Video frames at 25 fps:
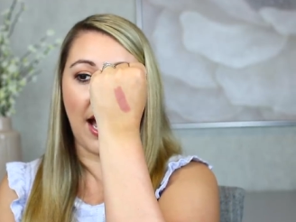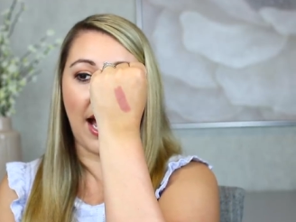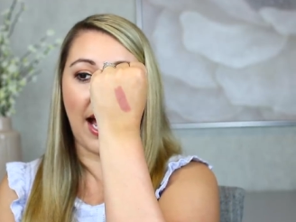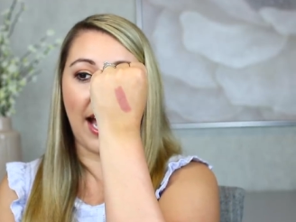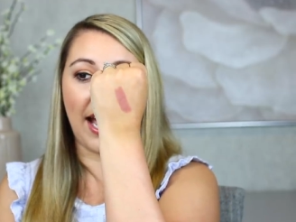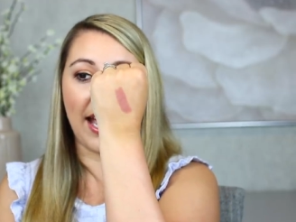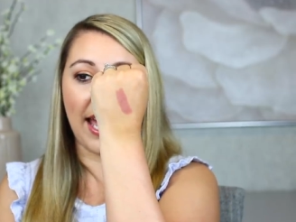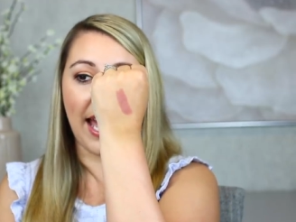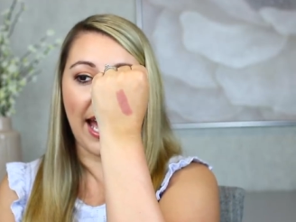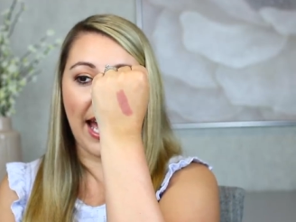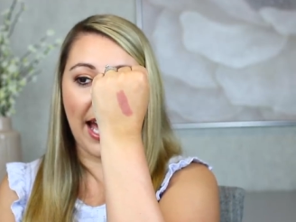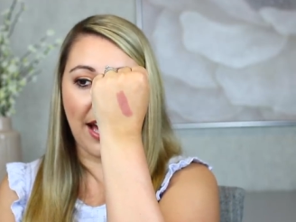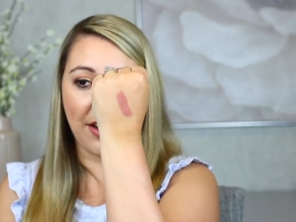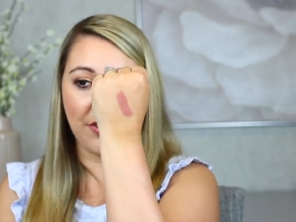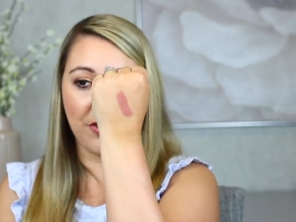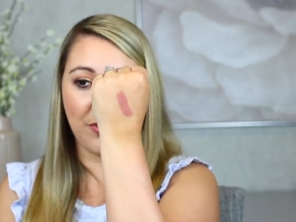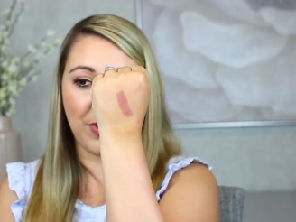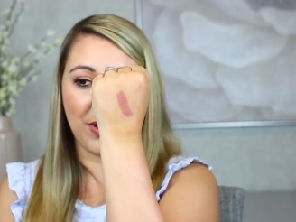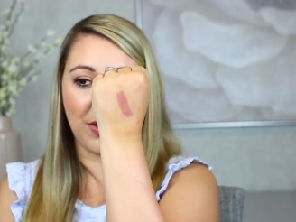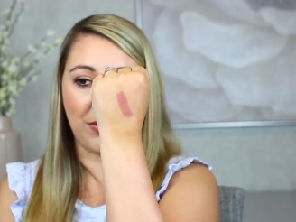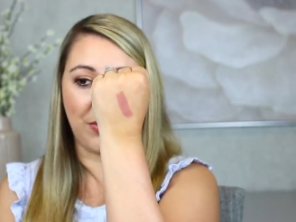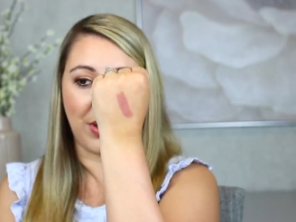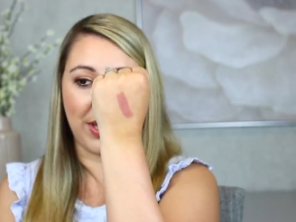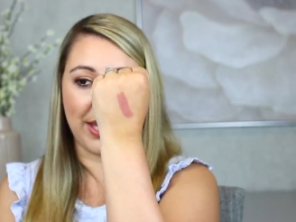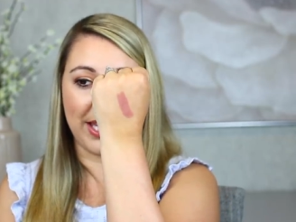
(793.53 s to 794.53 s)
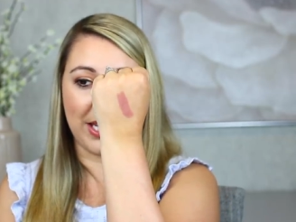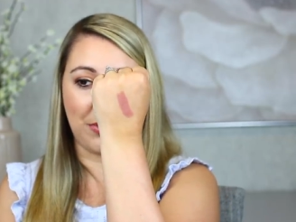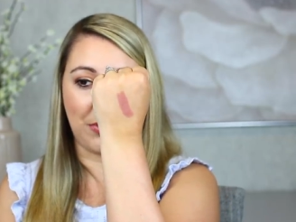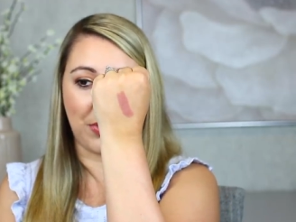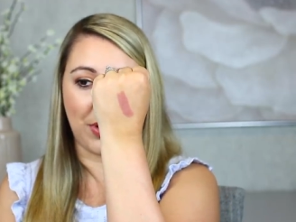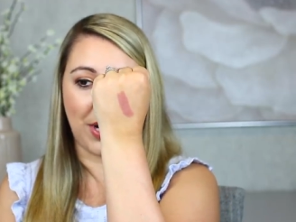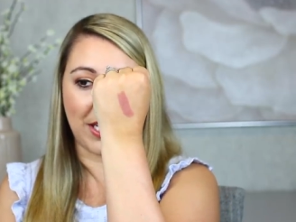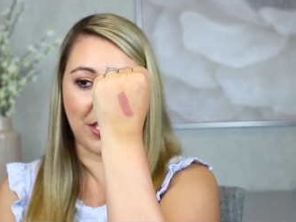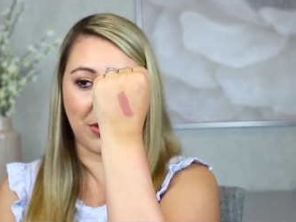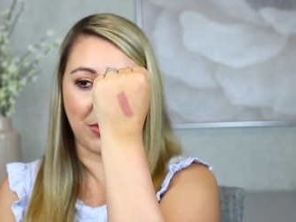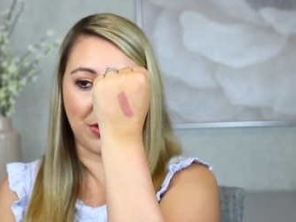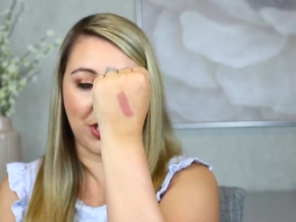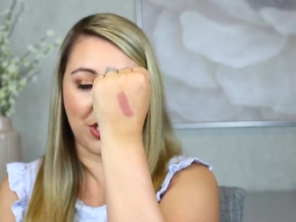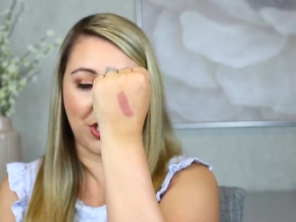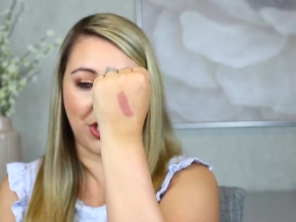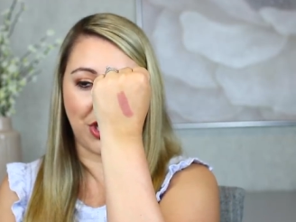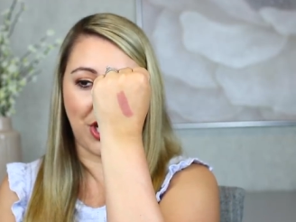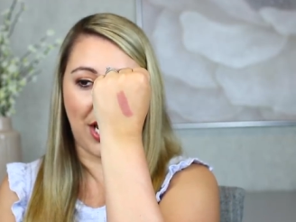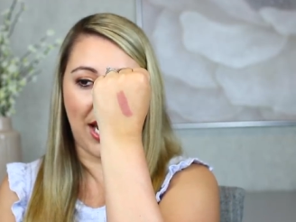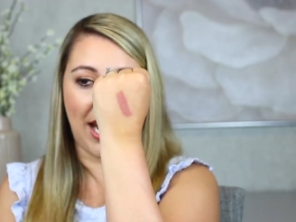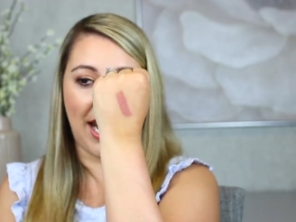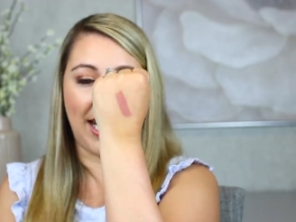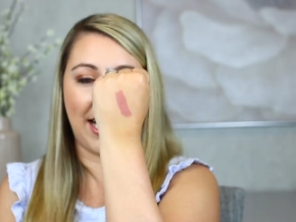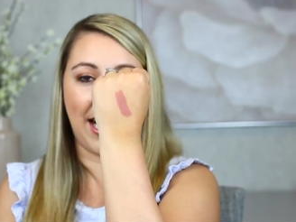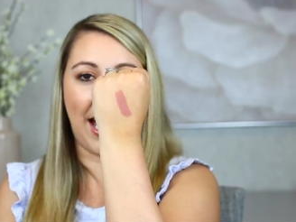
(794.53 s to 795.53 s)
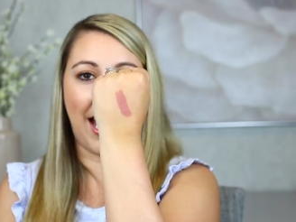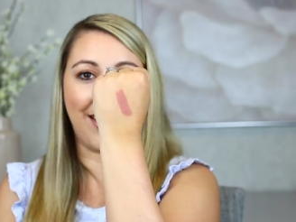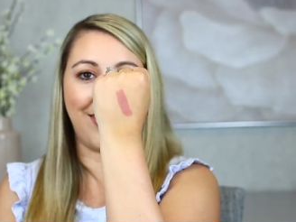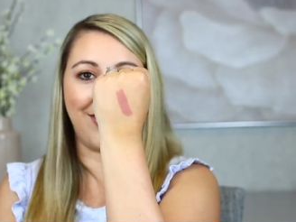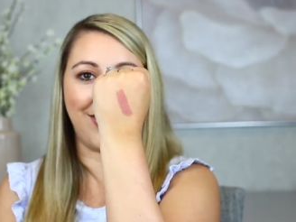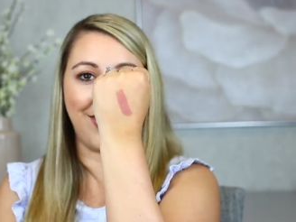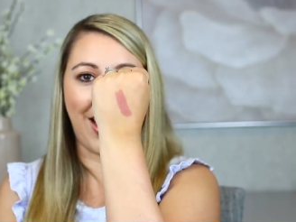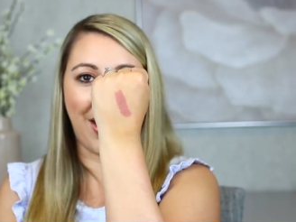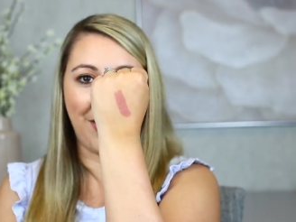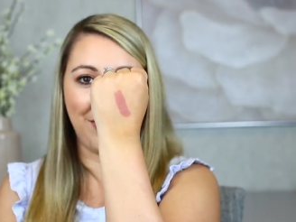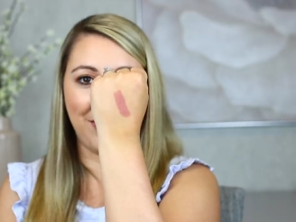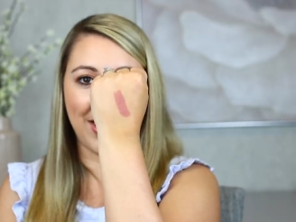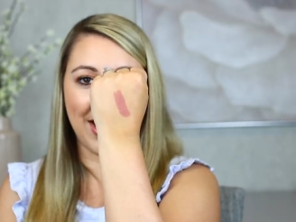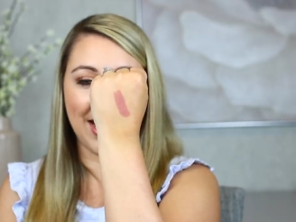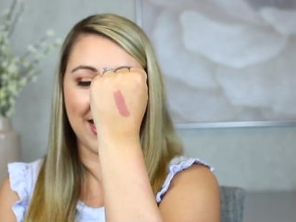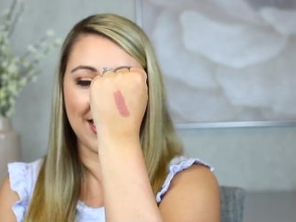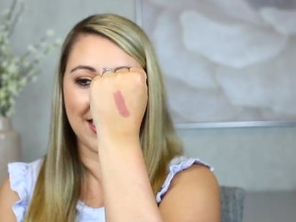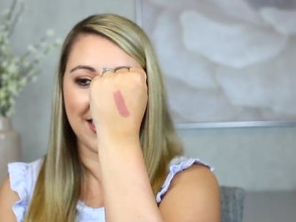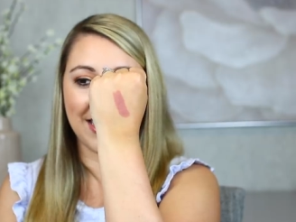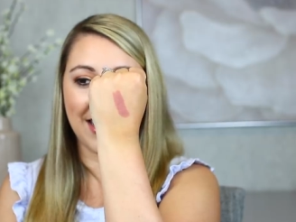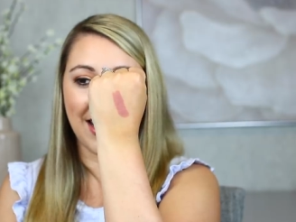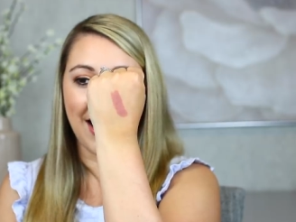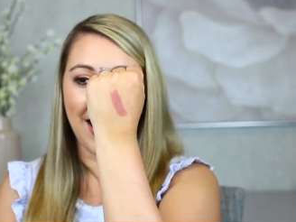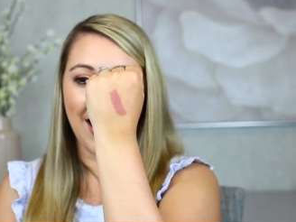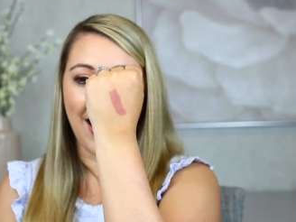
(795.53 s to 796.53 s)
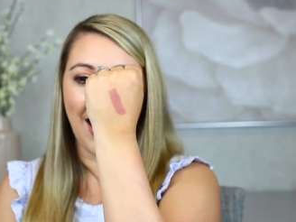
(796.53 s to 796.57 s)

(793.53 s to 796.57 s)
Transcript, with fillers: I have been really impressed with the shade. I love it.